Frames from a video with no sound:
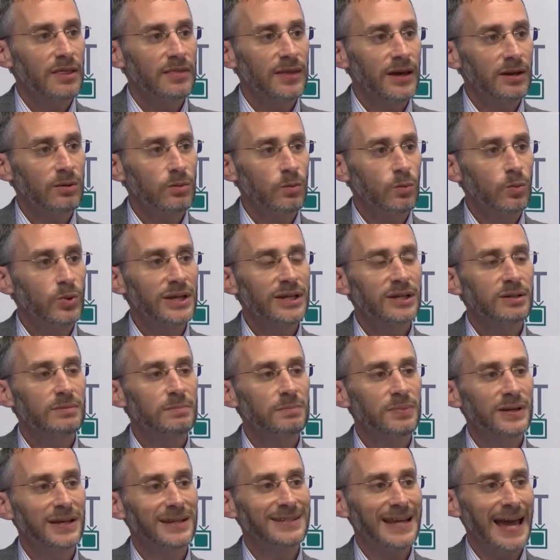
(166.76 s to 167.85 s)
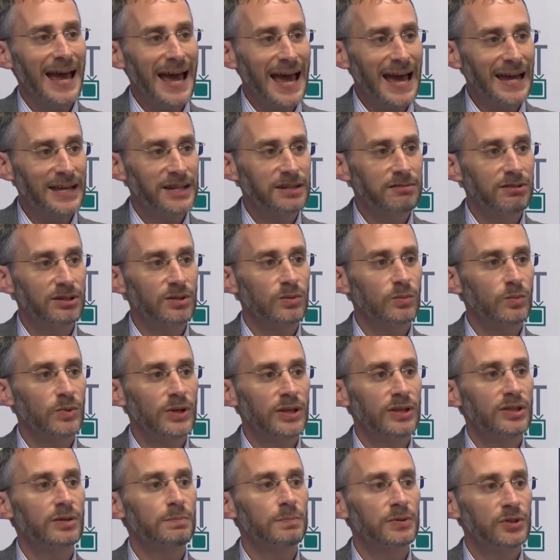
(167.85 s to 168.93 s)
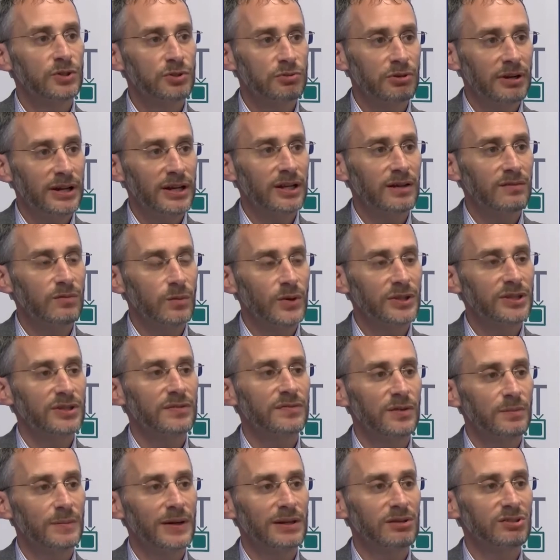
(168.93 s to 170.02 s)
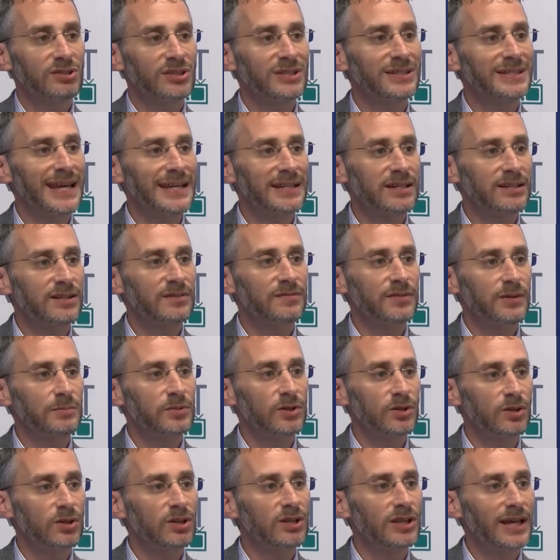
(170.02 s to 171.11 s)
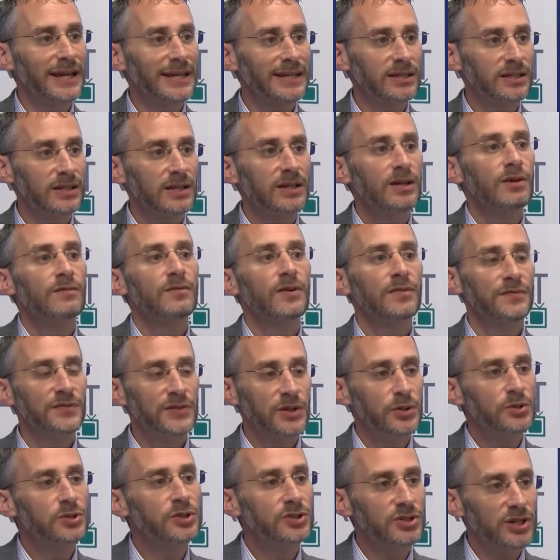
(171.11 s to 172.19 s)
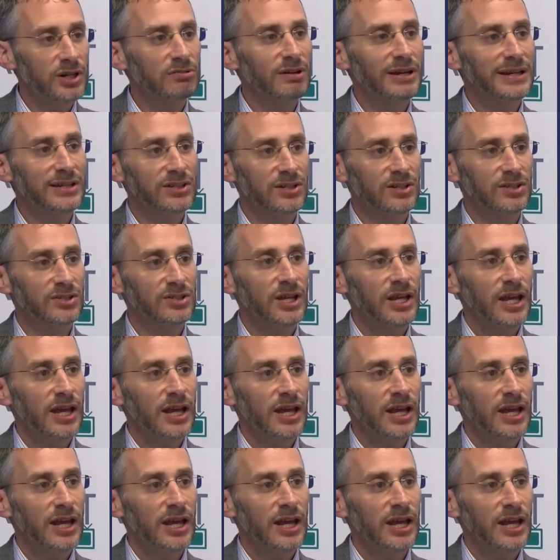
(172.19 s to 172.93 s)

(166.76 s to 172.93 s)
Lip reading: that we can be as accurate with the portrayal of what the filmmakers intended the film to look like for future generations.